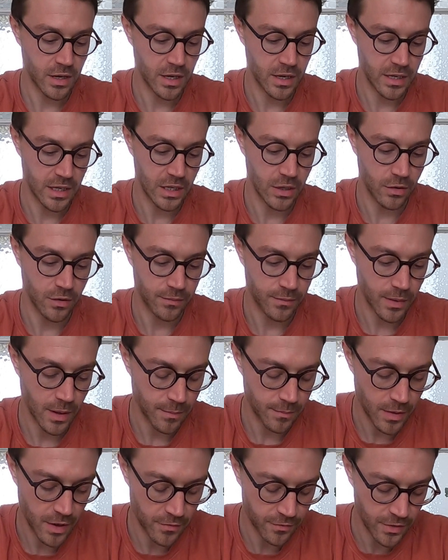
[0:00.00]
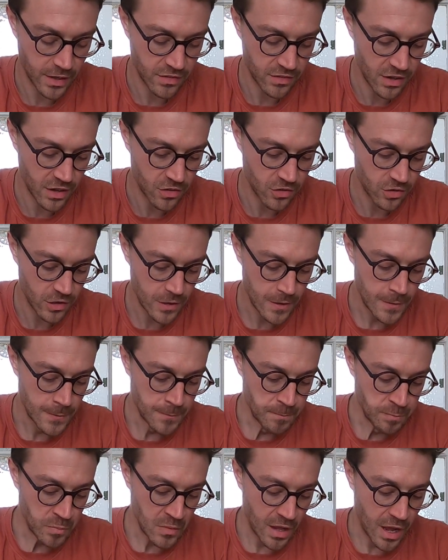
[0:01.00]
a vintage.
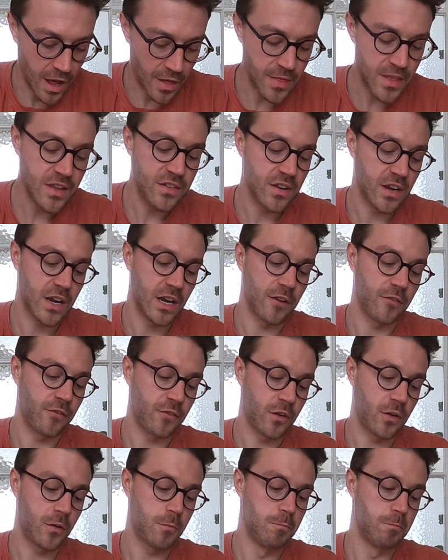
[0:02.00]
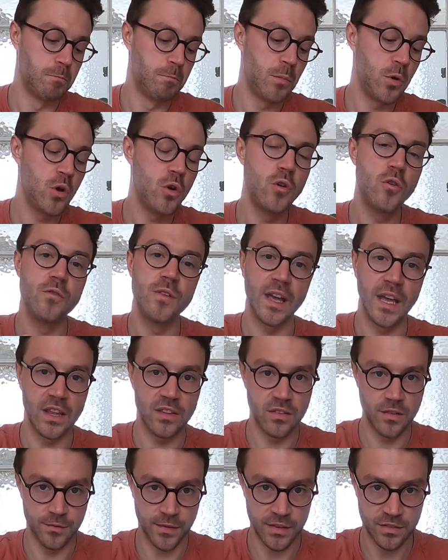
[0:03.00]
And these are kind of moving
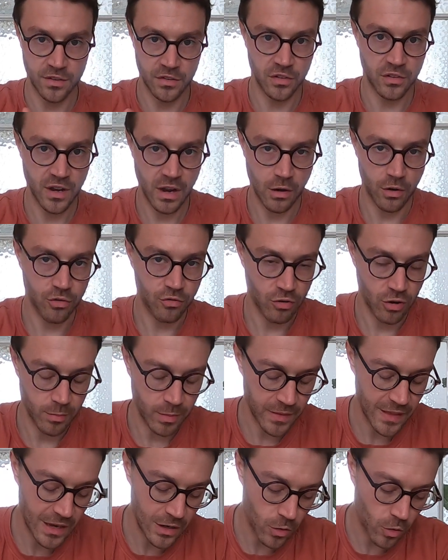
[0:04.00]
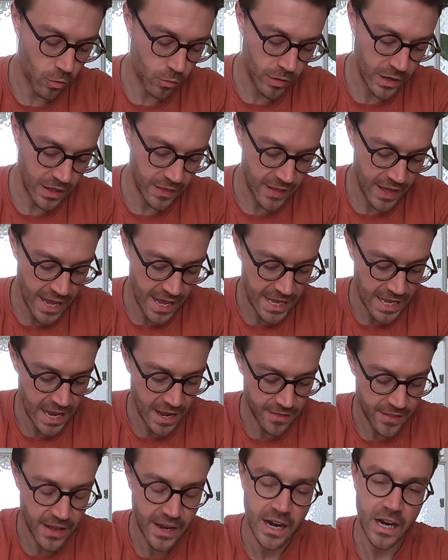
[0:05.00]
into vintage territory, but they're not really there
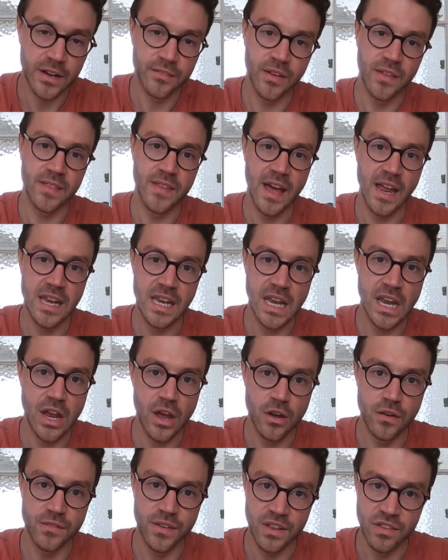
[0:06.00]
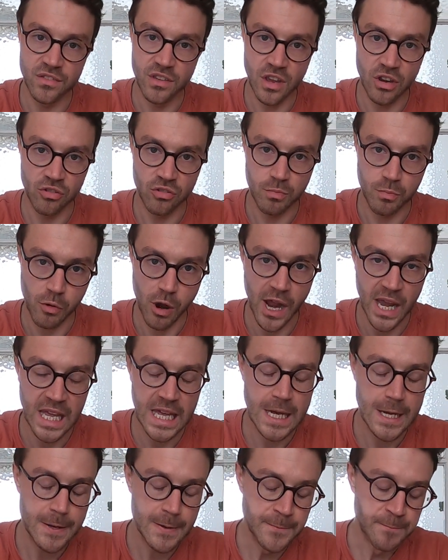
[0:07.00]
yet. They're kind of in that neo-vintage
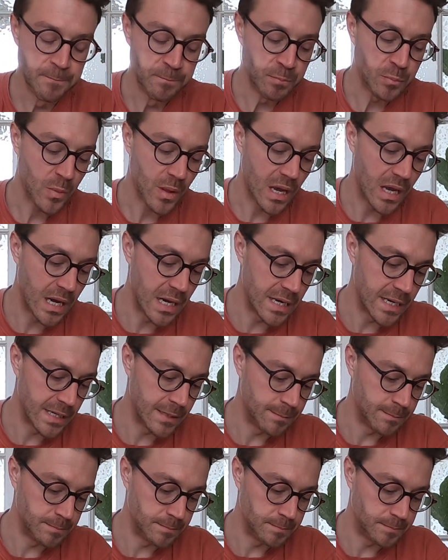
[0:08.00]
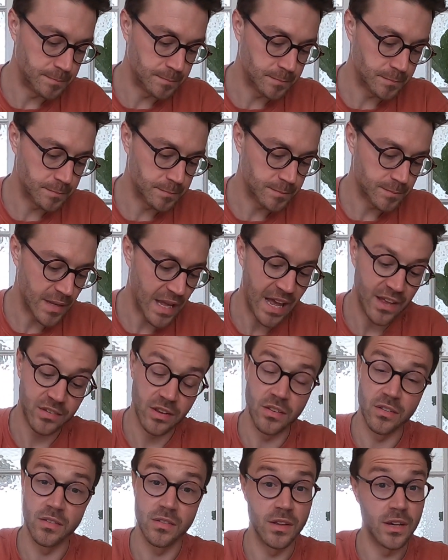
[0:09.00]
bracket.
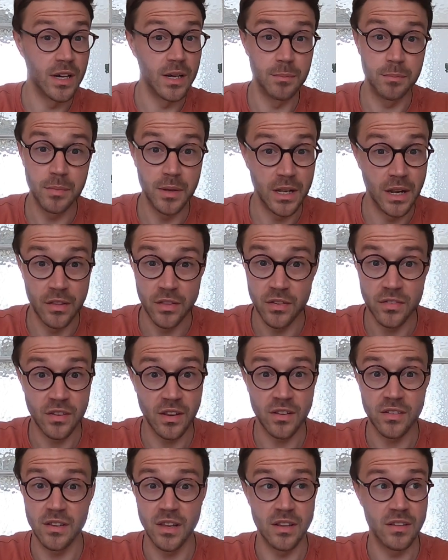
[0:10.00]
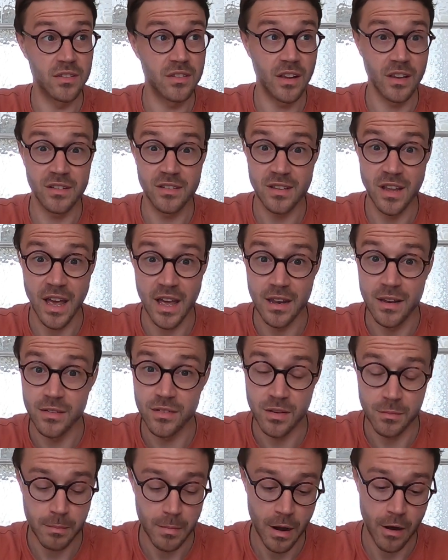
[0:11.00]
As is the 16610
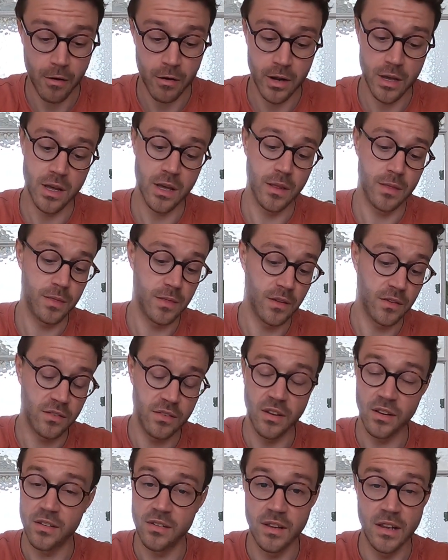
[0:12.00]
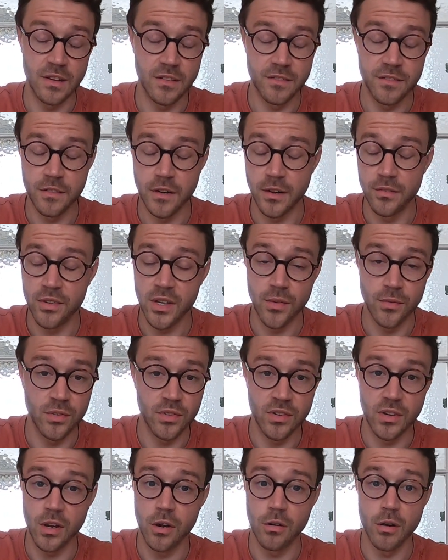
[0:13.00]
Submariner, the
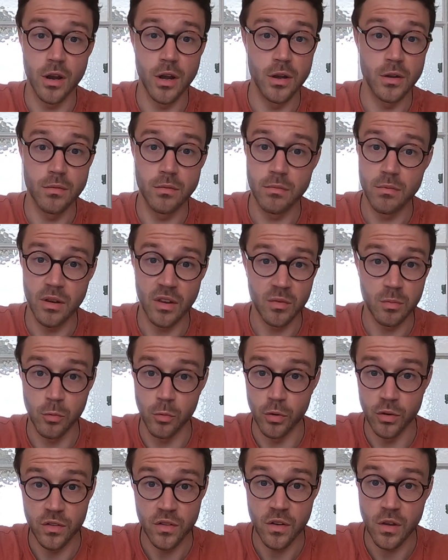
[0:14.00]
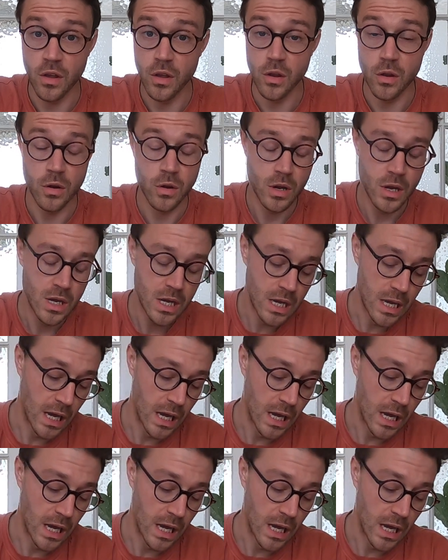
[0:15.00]
16570 Explorer 2.